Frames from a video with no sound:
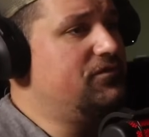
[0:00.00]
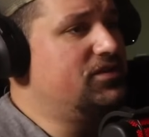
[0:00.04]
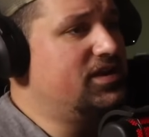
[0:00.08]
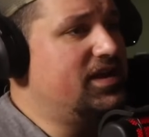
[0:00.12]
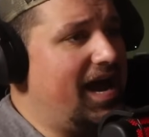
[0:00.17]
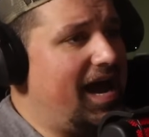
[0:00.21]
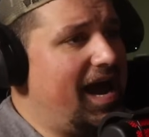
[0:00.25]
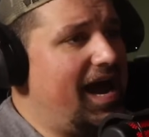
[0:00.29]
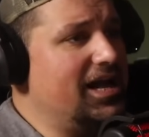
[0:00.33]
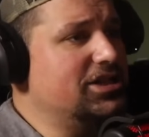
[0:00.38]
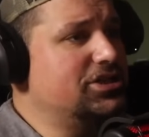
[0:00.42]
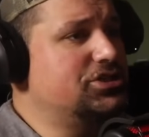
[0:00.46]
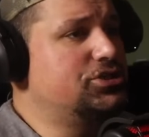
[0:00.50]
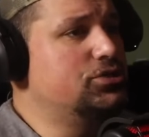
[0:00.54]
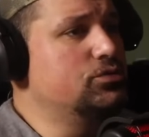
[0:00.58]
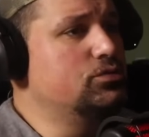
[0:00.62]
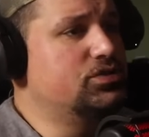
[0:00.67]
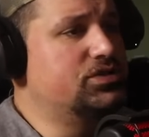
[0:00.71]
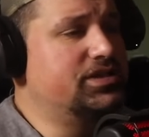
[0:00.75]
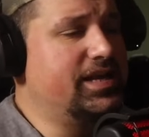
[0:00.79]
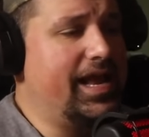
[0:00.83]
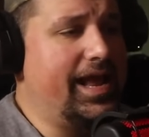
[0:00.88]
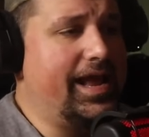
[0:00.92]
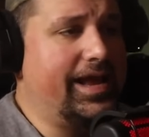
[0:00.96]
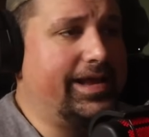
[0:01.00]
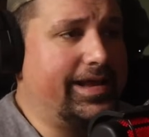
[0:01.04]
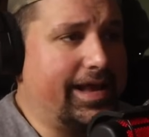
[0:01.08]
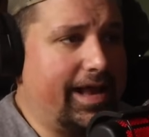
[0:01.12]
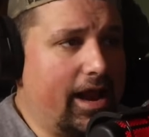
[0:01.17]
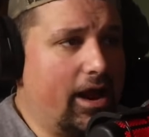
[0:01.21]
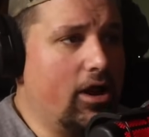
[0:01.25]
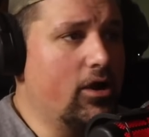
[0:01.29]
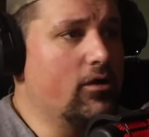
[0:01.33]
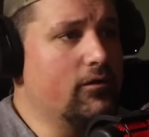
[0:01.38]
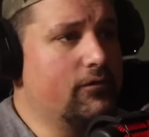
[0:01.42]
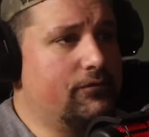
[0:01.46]
got to take
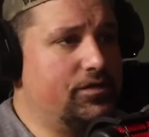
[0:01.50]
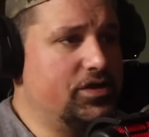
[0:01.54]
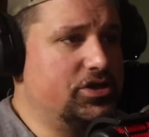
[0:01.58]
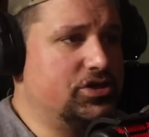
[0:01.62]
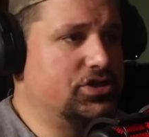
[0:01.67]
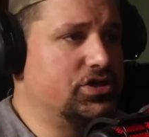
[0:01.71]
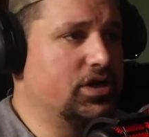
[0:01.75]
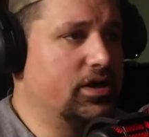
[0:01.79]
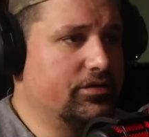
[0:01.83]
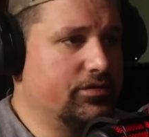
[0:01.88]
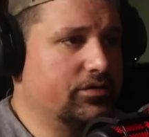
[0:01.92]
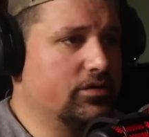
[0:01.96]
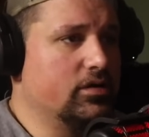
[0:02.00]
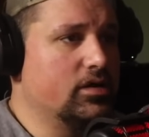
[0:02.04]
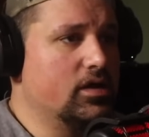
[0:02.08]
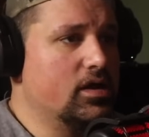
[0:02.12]
care of each other.